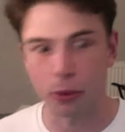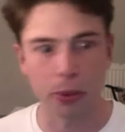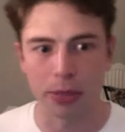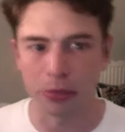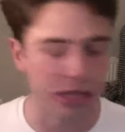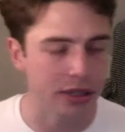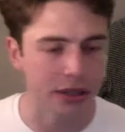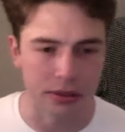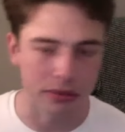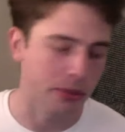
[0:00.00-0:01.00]
Queer
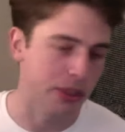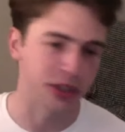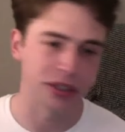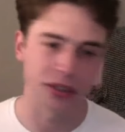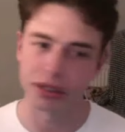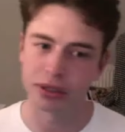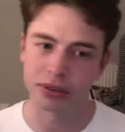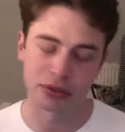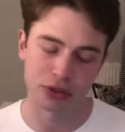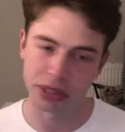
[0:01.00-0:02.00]
Britain, which is, you
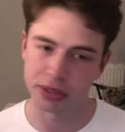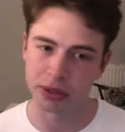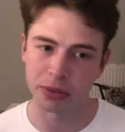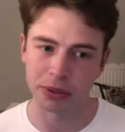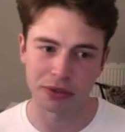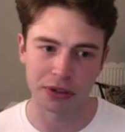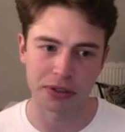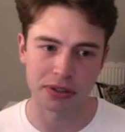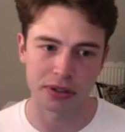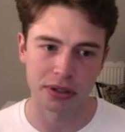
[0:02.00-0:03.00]
know, trying to open the
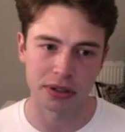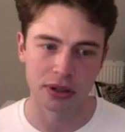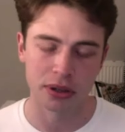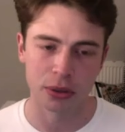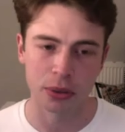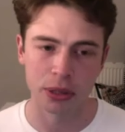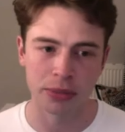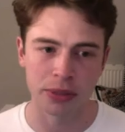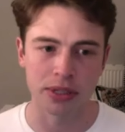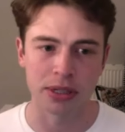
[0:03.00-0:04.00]
first
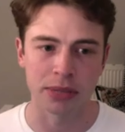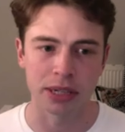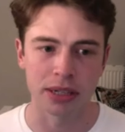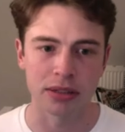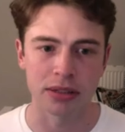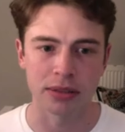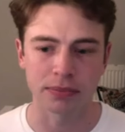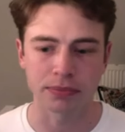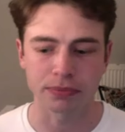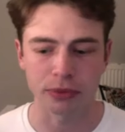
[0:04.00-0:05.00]
queer museum in
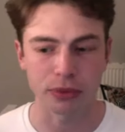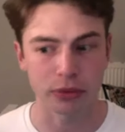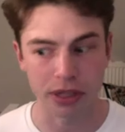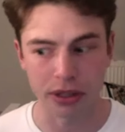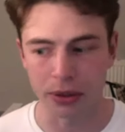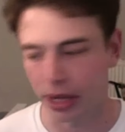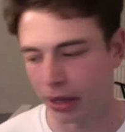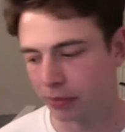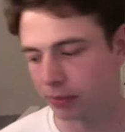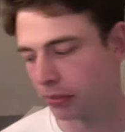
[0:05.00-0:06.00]
London, in the
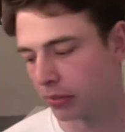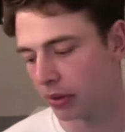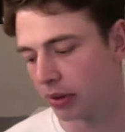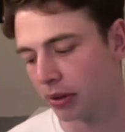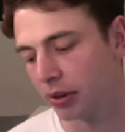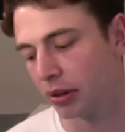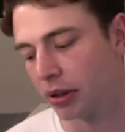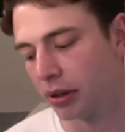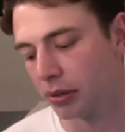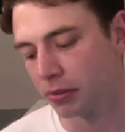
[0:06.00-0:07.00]

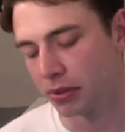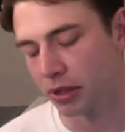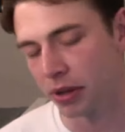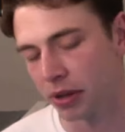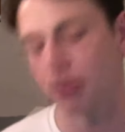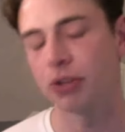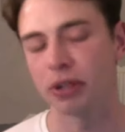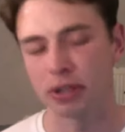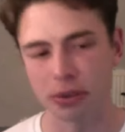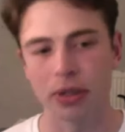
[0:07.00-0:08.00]
UK. So, yeah, we're
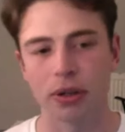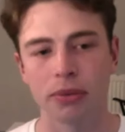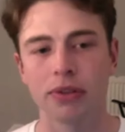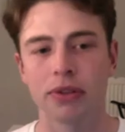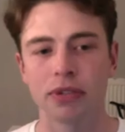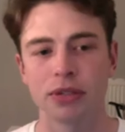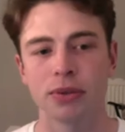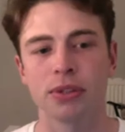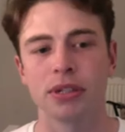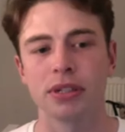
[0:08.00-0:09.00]
trying to do a lot with the
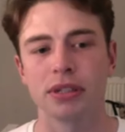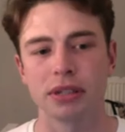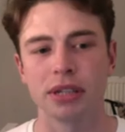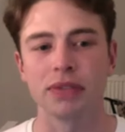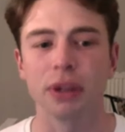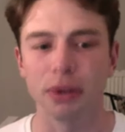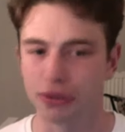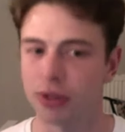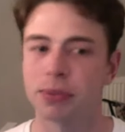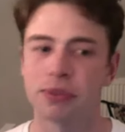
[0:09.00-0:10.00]
resources, even though the
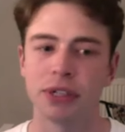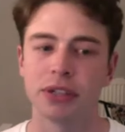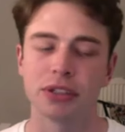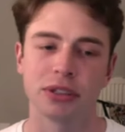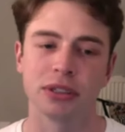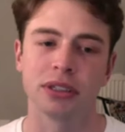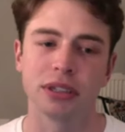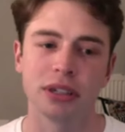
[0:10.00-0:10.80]
film's finished.